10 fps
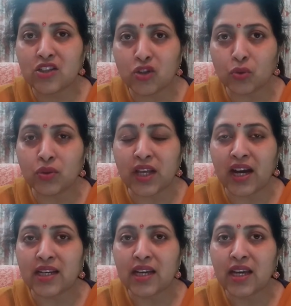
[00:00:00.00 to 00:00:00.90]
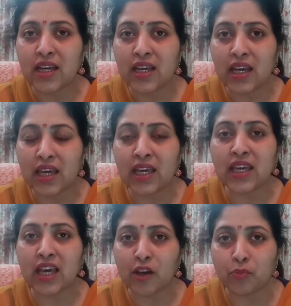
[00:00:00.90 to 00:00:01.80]
so that
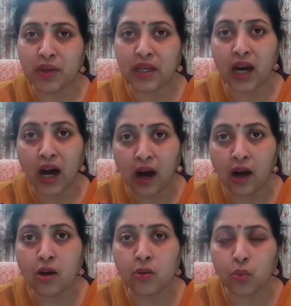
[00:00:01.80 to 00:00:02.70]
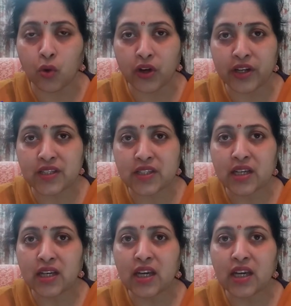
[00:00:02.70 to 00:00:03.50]
he can be our voice